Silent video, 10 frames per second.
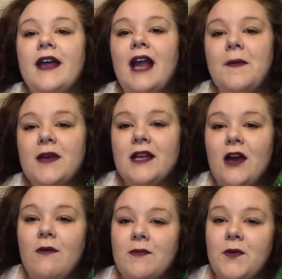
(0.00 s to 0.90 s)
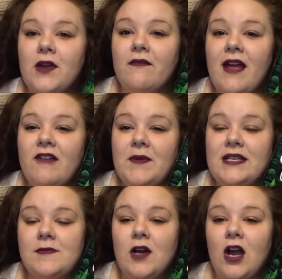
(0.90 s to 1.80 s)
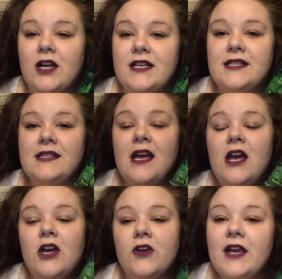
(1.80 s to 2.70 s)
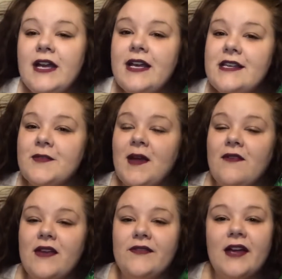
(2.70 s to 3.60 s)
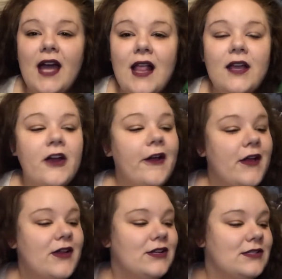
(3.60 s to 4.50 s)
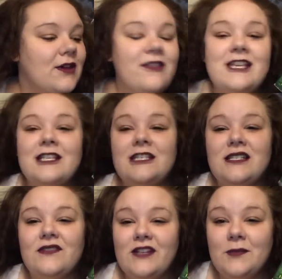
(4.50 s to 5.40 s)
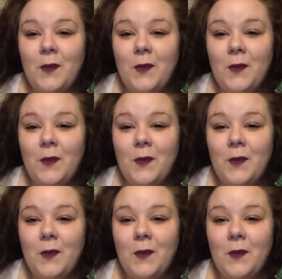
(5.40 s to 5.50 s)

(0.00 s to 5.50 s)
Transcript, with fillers: and I'm going to go with Book of Life by Deborah Harkness. Green is my favorite color, so this just fits